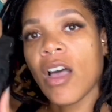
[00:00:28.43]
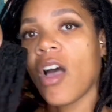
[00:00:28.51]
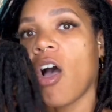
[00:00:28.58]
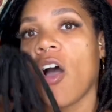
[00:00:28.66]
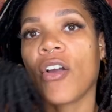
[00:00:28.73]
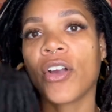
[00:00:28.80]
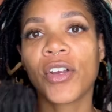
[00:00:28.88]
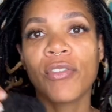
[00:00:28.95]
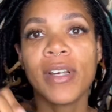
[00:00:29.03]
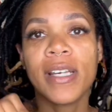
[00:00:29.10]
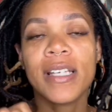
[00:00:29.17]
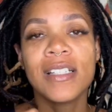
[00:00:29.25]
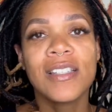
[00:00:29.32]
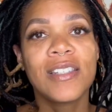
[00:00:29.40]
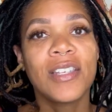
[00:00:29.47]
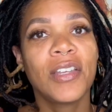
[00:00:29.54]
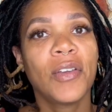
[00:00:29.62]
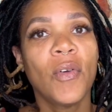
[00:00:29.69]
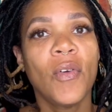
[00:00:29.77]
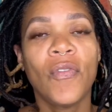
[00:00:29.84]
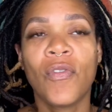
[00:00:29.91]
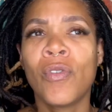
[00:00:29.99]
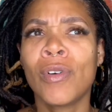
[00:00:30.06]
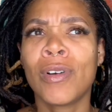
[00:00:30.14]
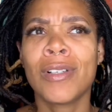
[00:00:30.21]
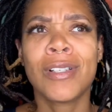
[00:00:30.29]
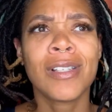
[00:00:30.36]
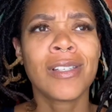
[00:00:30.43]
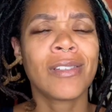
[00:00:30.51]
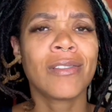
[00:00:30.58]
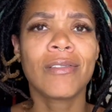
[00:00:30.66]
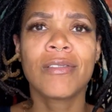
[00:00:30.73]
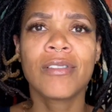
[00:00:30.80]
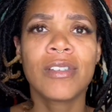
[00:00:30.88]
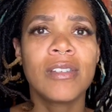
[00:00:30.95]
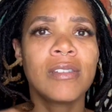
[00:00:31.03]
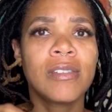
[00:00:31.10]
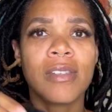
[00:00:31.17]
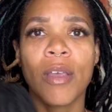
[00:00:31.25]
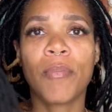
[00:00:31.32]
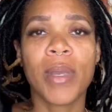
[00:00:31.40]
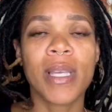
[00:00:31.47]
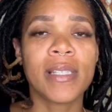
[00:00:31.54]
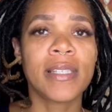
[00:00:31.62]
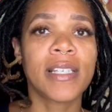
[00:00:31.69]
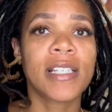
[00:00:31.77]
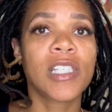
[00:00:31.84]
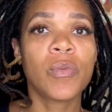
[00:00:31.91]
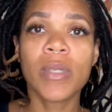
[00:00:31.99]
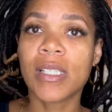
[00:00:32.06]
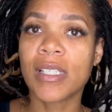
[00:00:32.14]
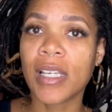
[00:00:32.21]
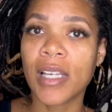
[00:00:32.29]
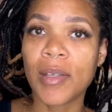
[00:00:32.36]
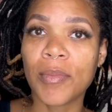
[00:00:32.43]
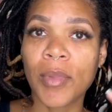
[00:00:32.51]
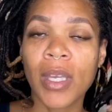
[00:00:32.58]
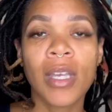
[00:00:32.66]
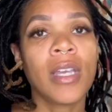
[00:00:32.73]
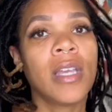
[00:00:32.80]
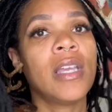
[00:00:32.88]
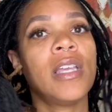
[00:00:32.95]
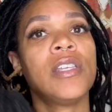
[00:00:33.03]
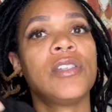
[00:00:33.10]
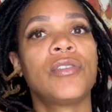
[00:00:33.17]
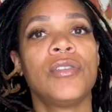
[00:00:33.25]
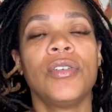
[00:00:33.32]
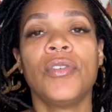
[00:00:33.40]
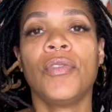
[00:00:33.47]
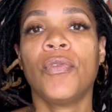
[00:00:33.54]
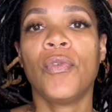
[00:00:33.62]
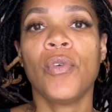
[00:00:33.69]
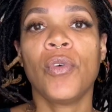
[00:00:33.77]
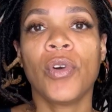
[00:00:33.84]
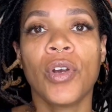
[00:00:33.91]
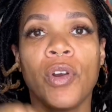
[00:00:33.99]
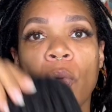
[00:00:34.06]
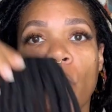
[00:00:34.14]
are great for just a basic switch up. It's good for